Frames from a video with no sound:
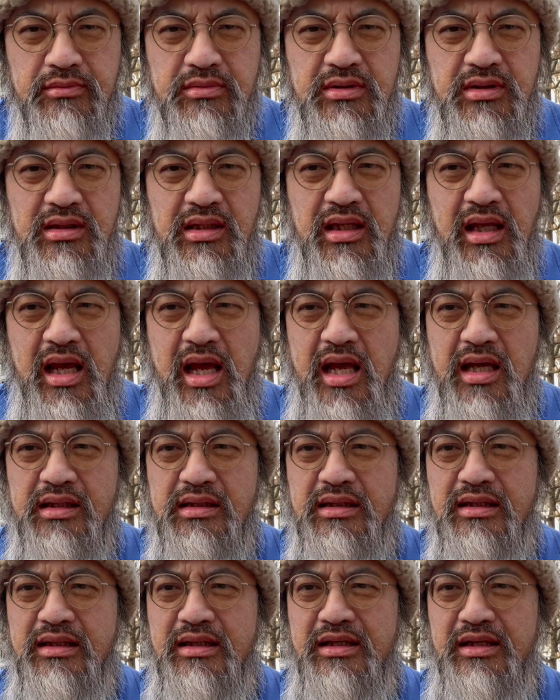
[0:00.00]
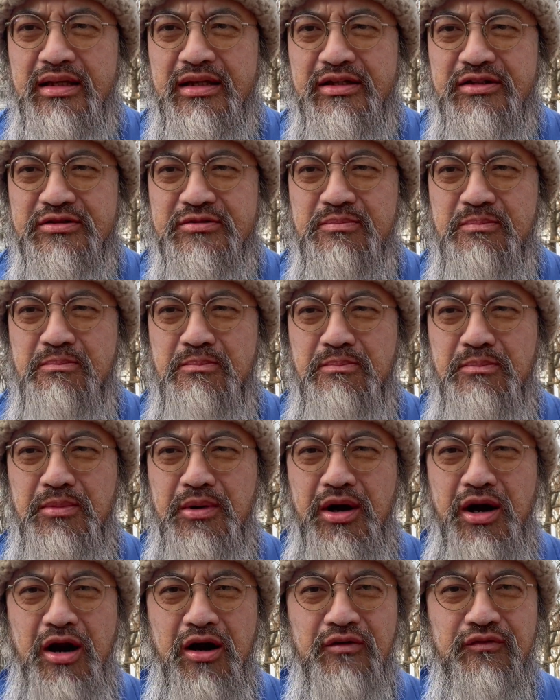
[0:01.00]
That is
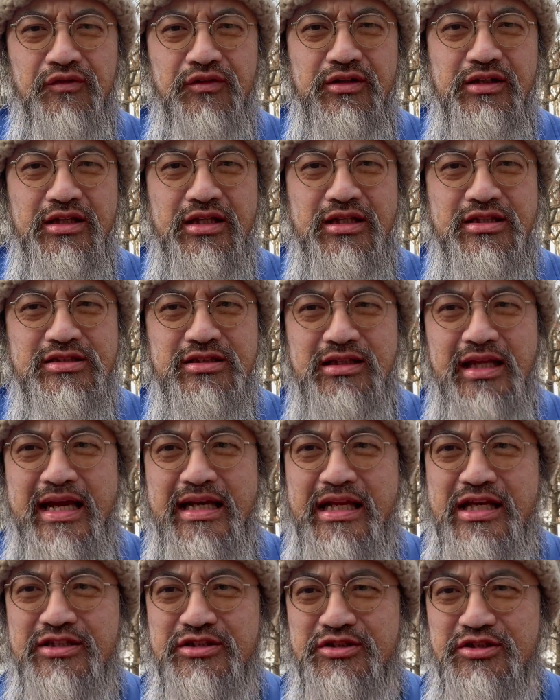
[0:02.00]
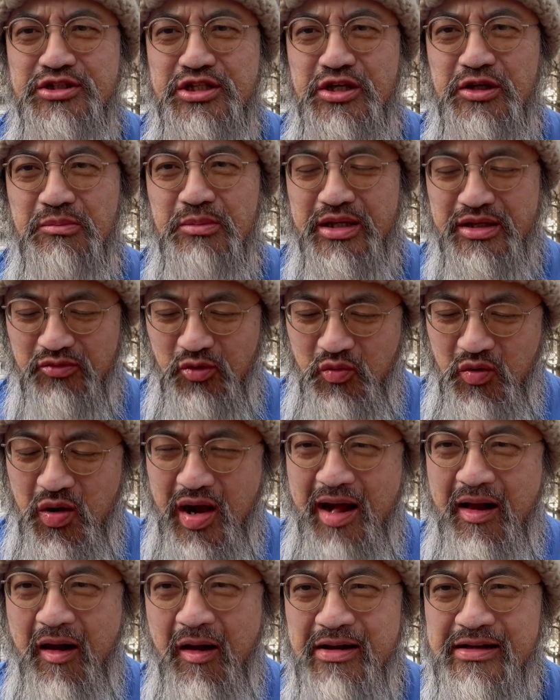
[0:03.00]
marvelous, ladies and gentlemen.
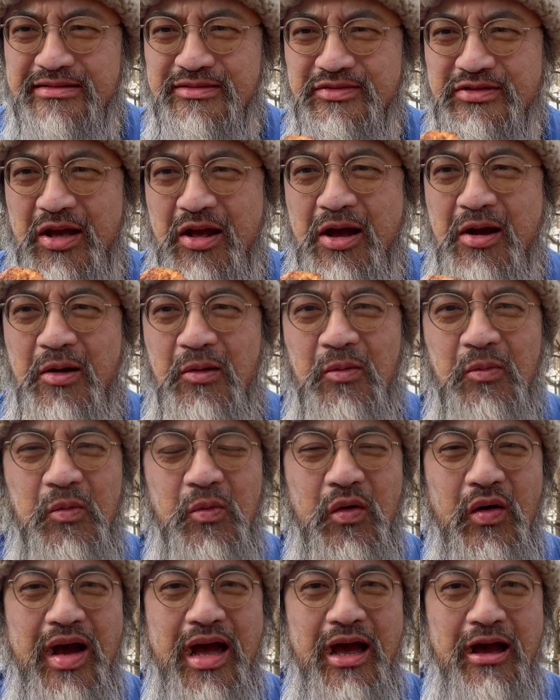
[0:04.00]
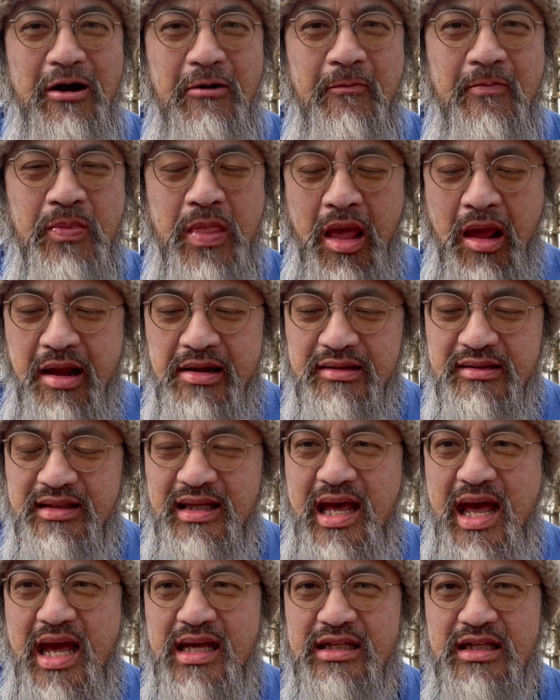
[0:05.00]
Wow.
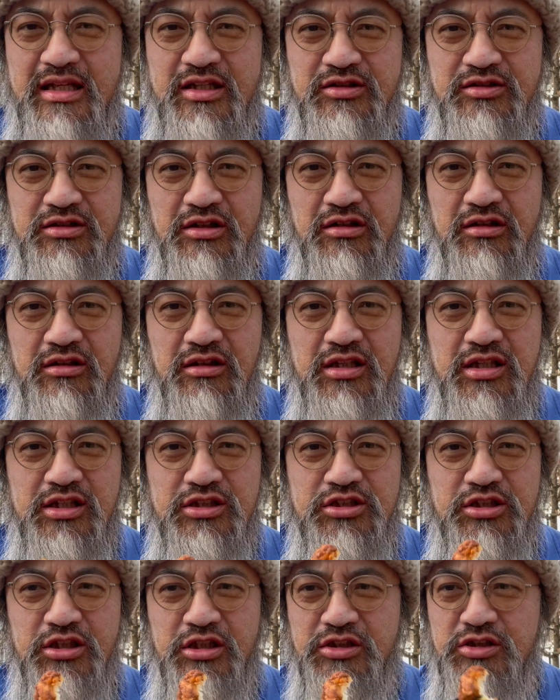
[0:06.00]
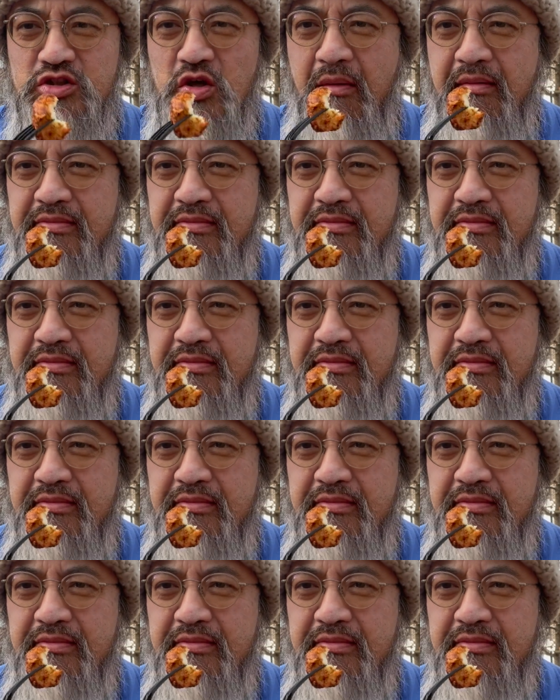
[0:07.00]
That is delicious.